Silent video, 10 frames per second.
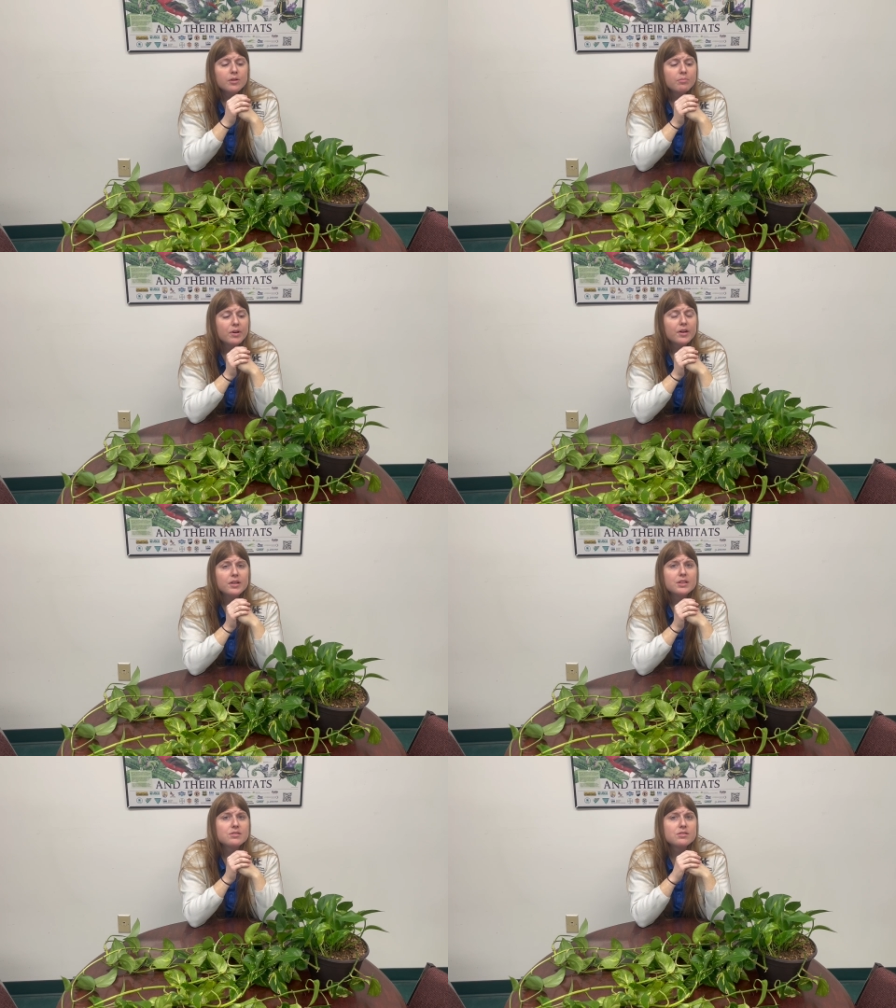but
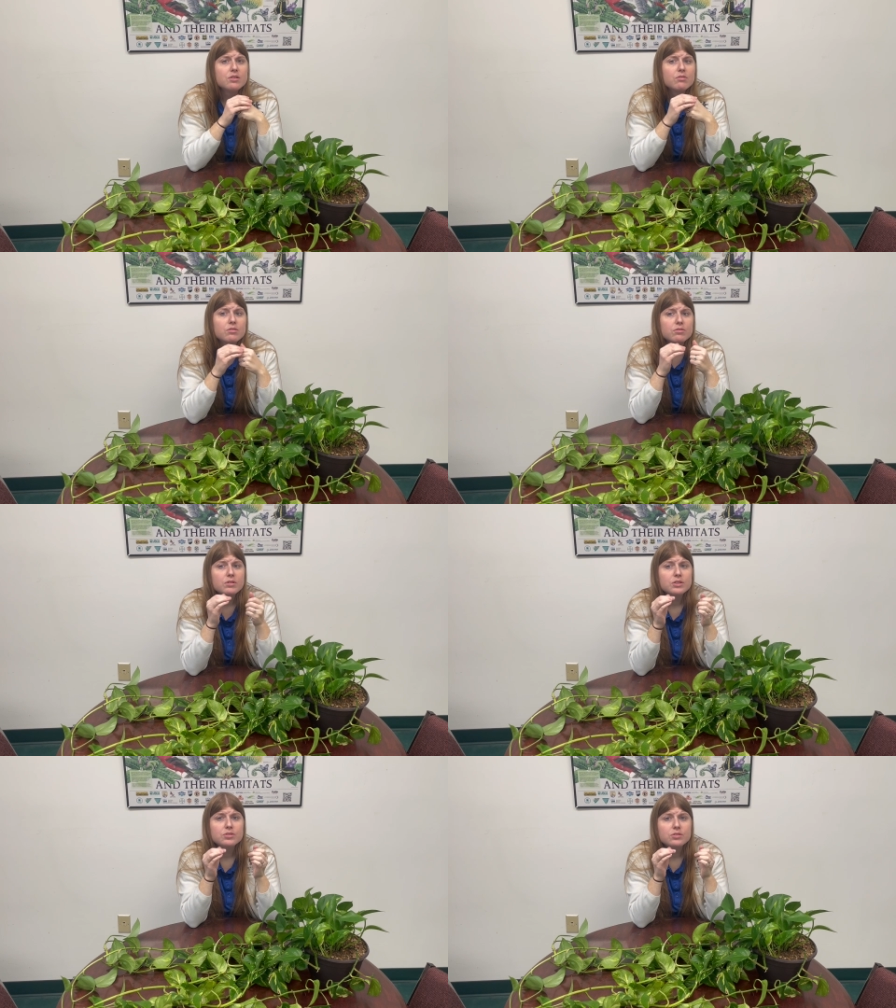it's still
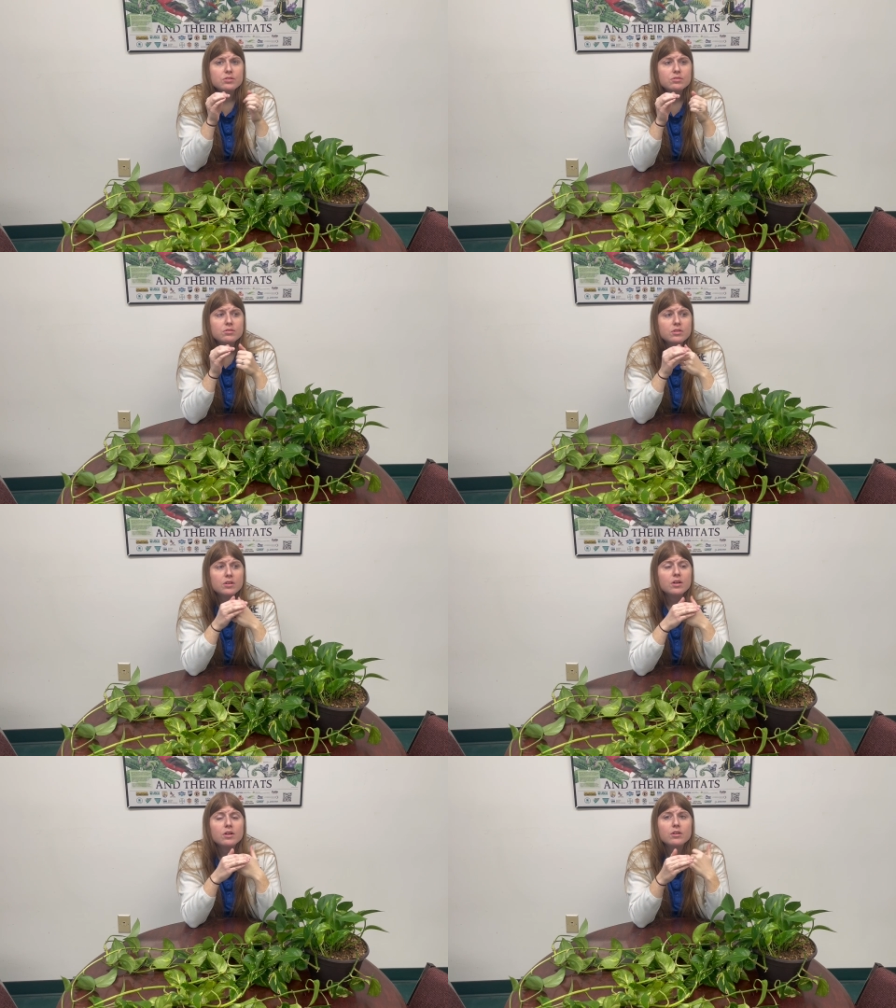going to
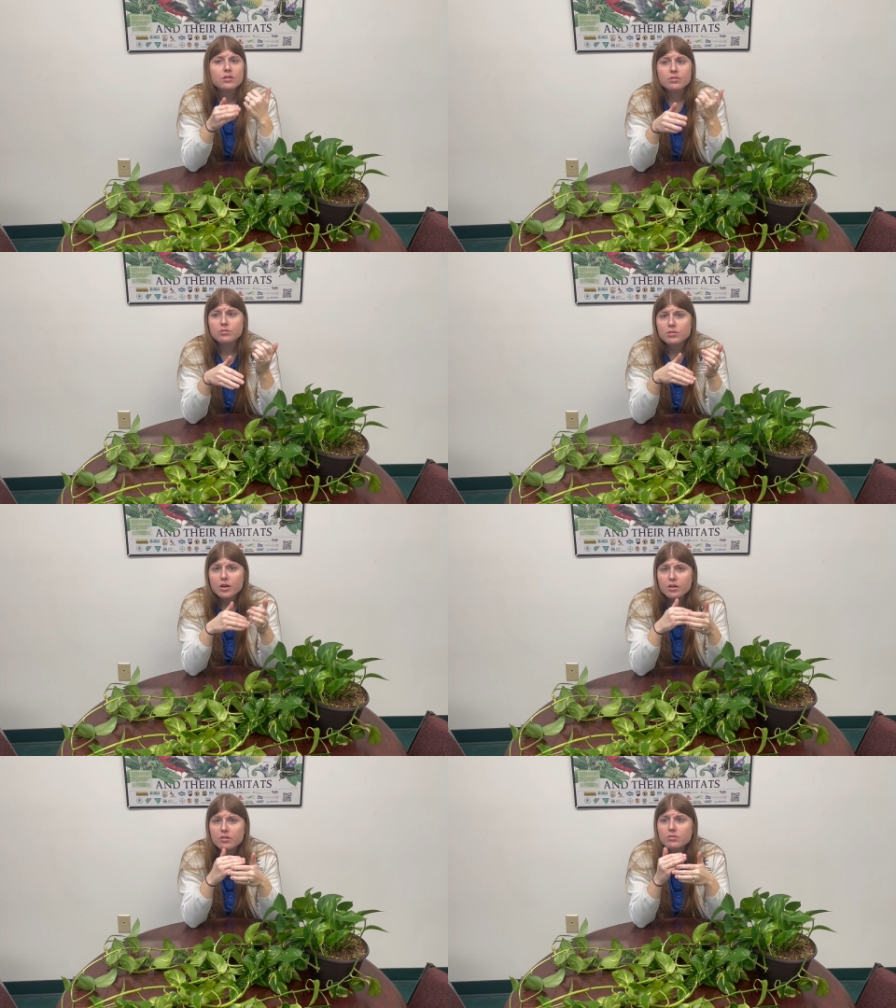
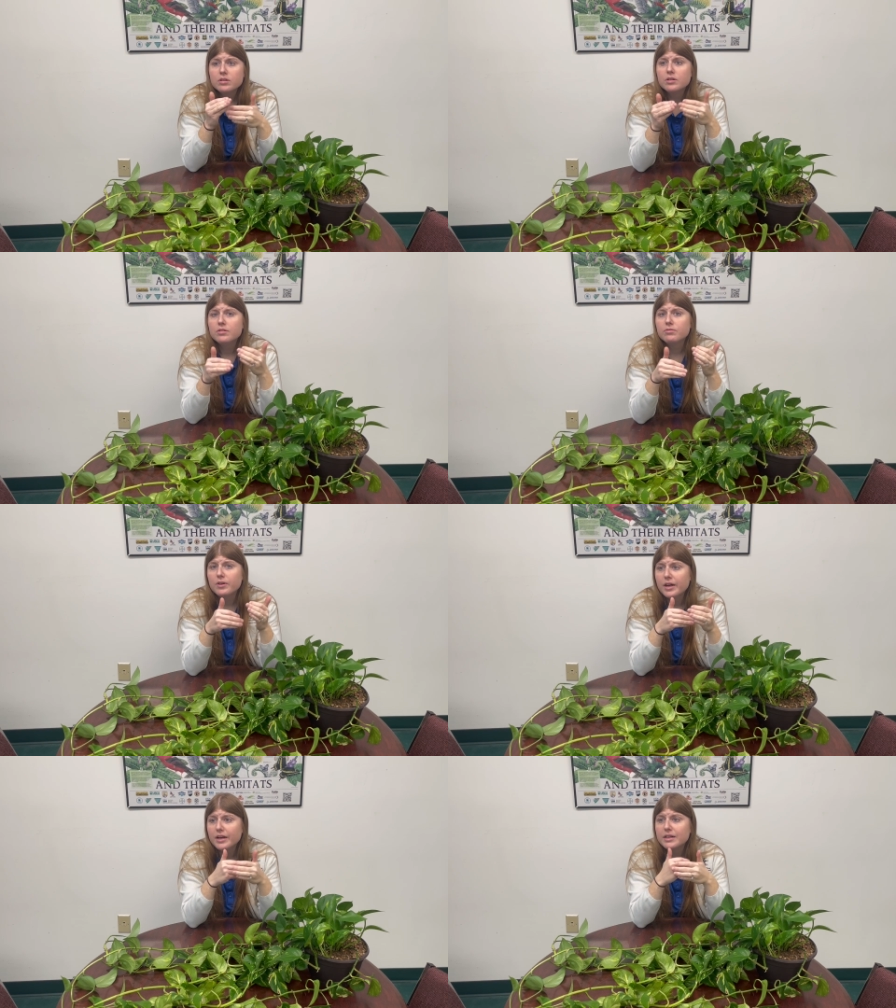grow
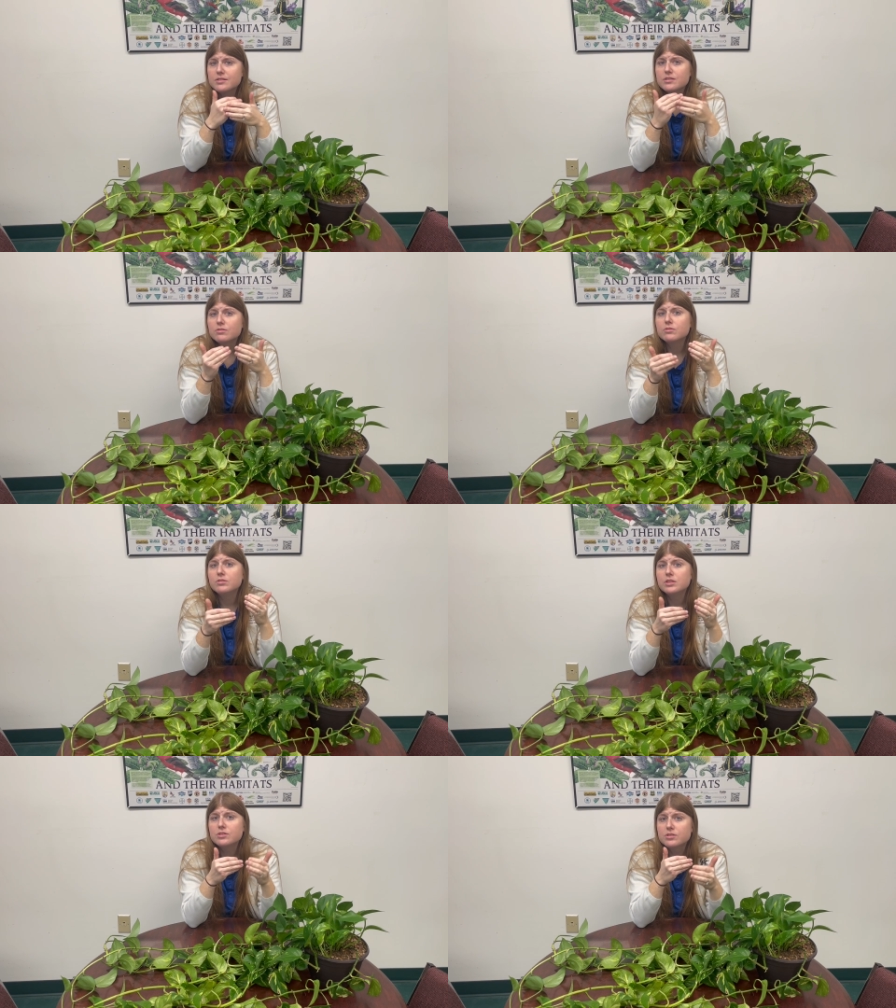fine. It's still going
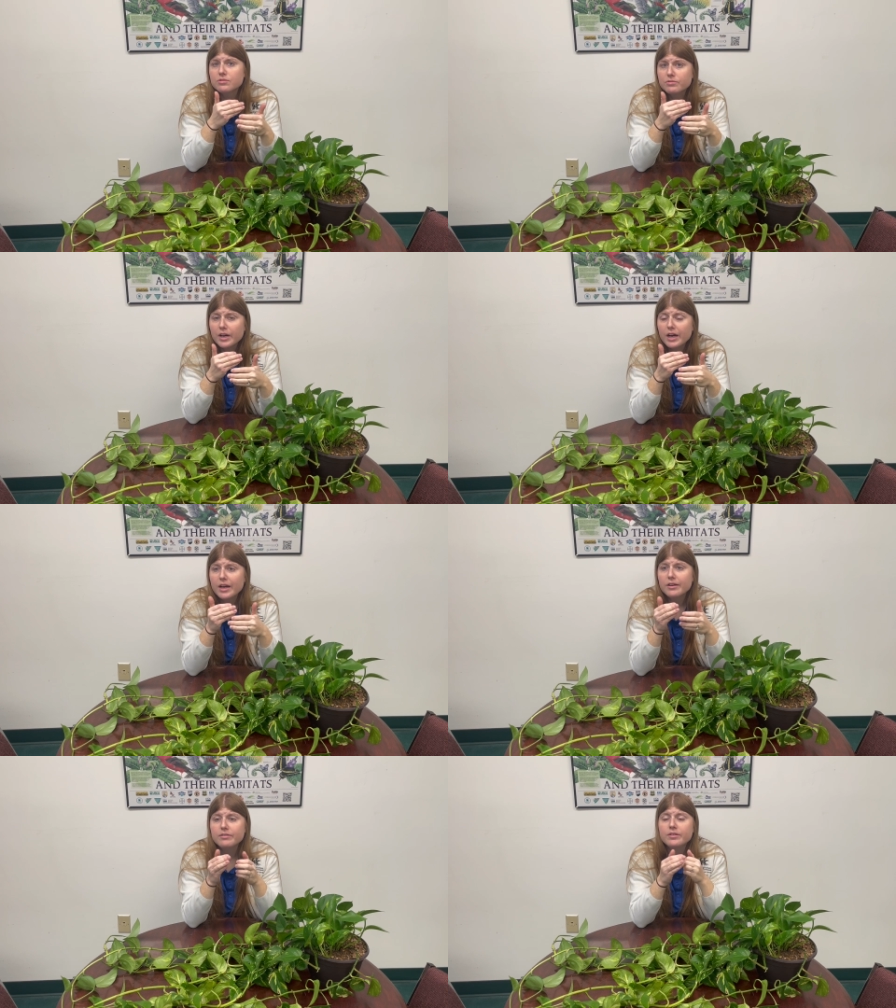to
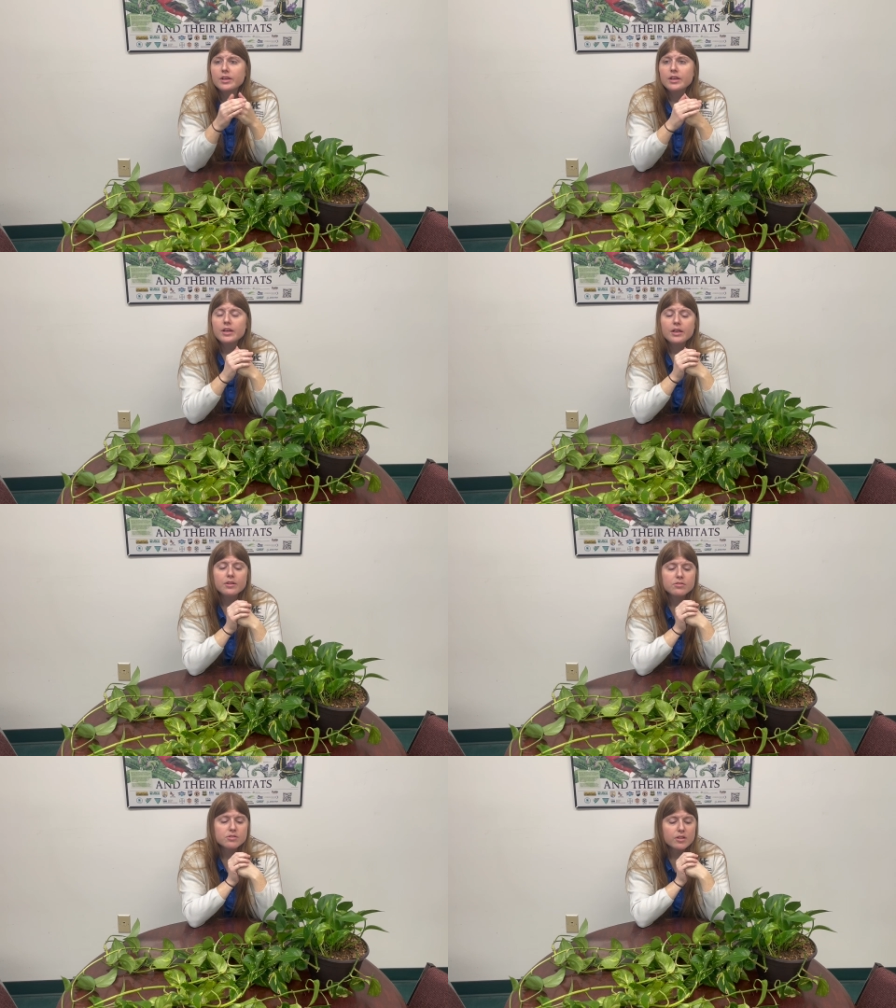survive in
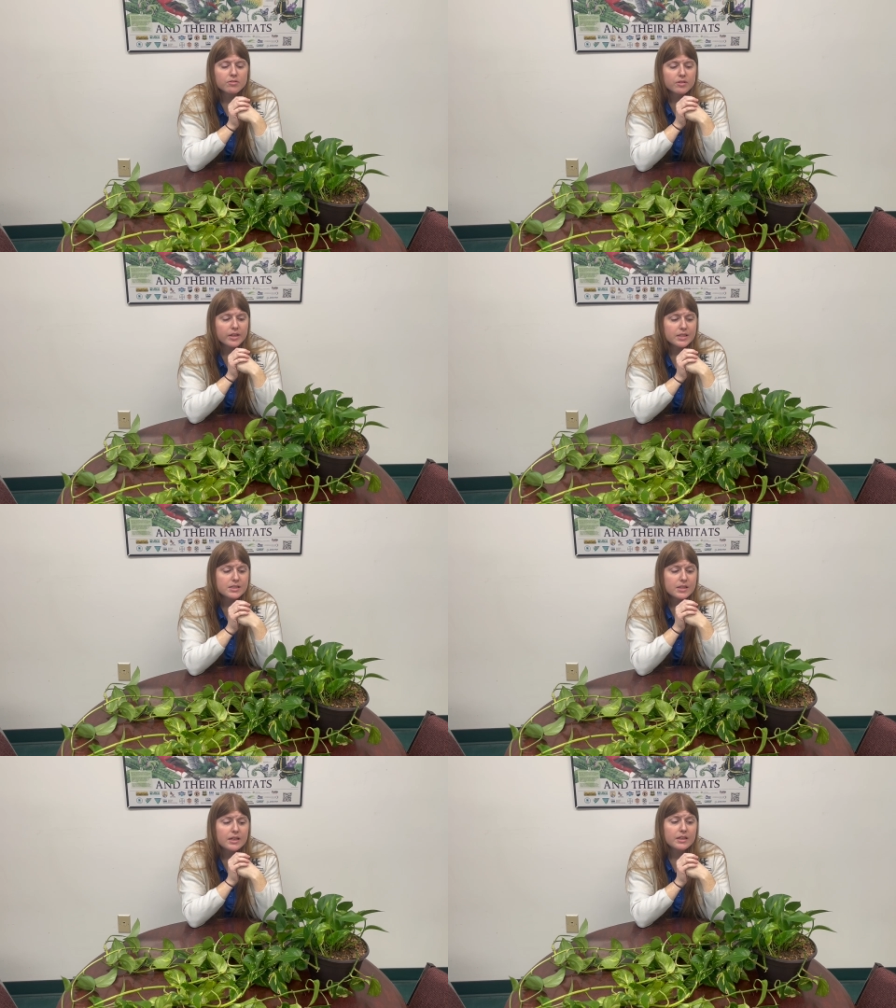those lower light
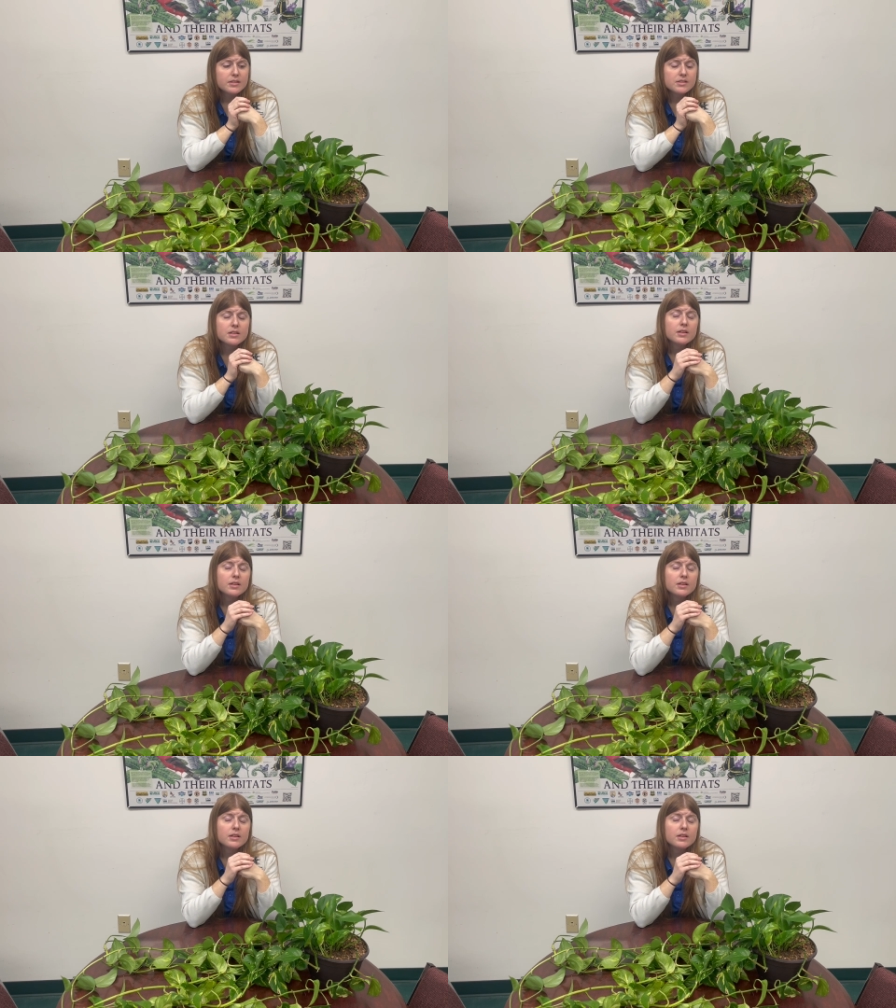settings.